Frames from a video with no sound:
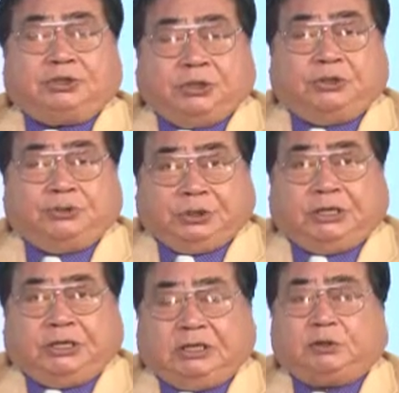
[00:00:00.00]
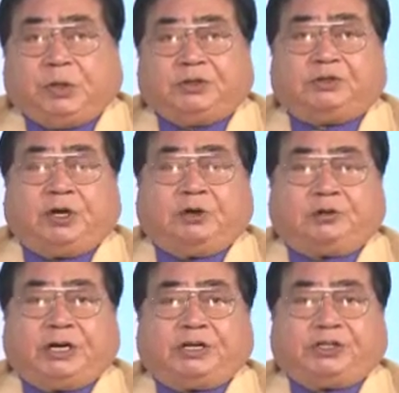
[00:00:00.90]
to the East West Show.
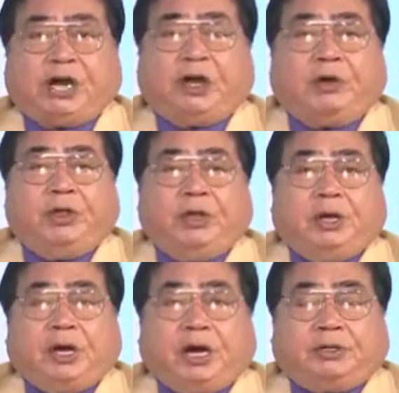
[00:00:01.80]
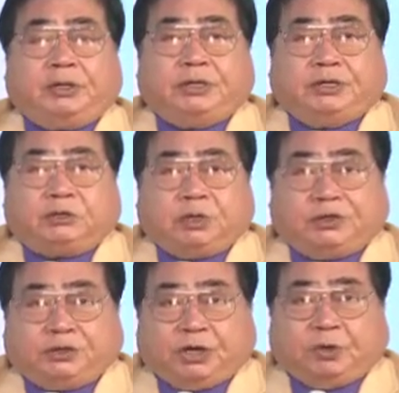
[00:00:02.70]
Jack Chow on the East West
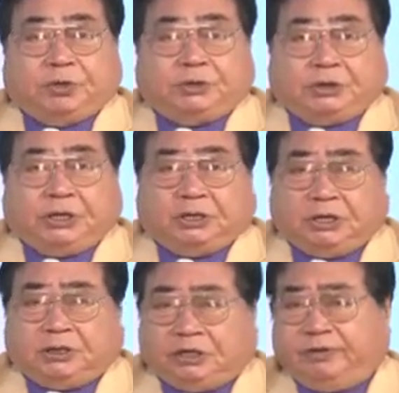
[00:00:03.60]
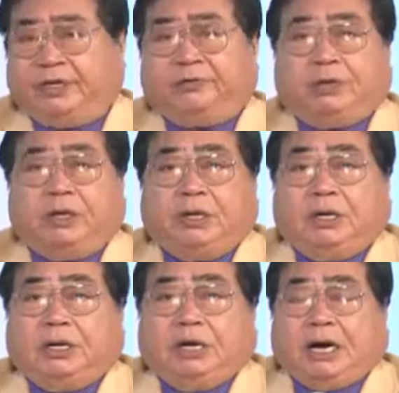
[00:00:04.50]
Show with G&E TV.
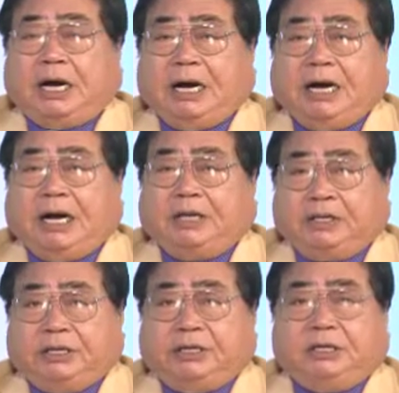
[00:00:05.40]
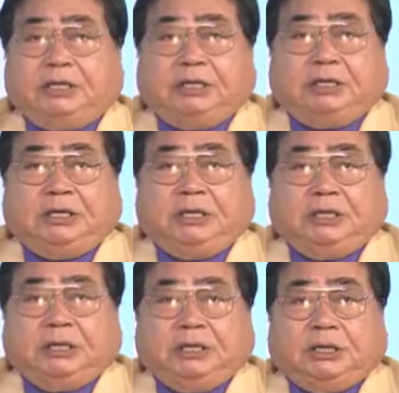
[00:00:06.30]
The
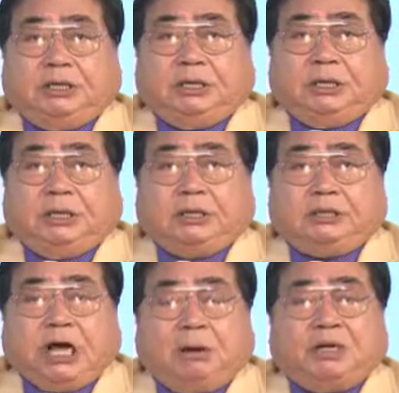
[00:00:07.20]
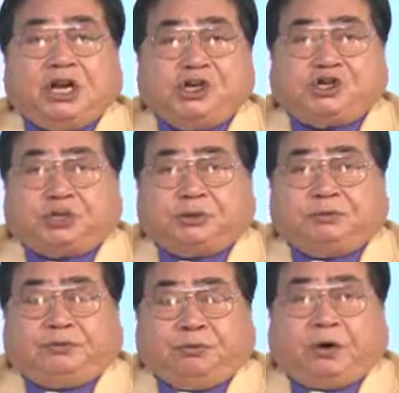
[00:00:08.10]
nomination
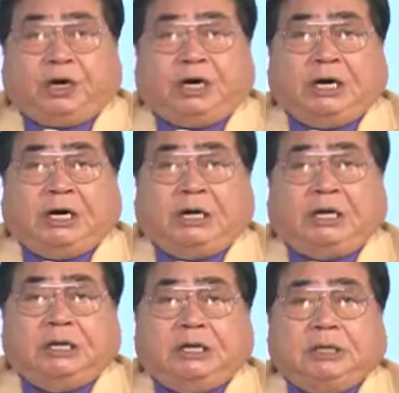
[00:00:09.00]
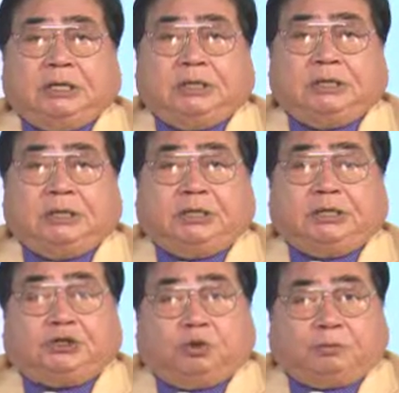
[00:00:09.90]
for the
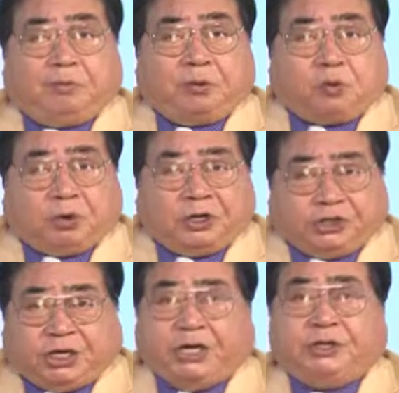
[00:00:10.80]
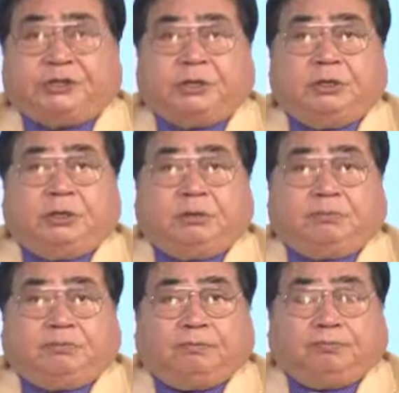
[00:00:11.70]
Supreme Court Judge
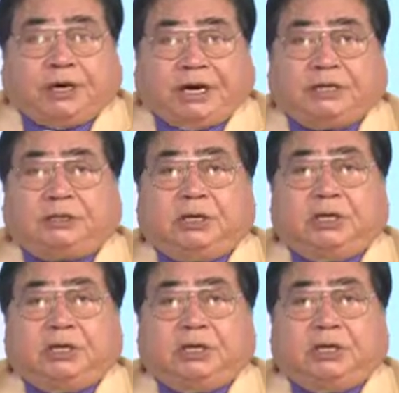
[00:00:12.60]
Brett